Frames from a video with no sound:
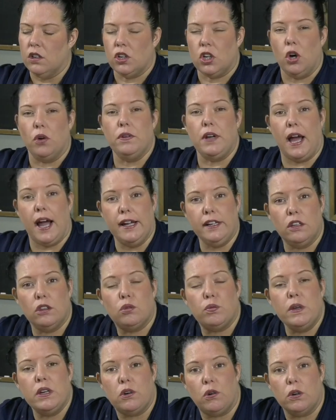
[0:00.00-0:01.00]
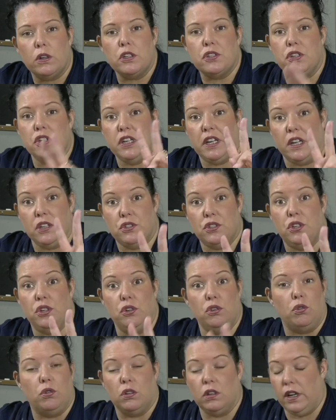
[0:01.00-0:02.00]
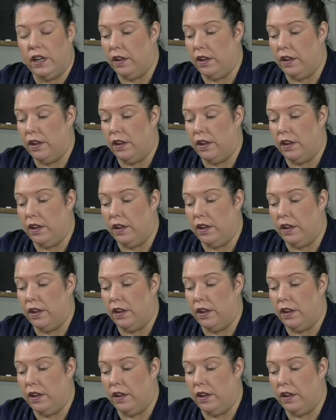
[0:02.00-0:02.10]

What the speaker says: go 9 3/4 and you get 2.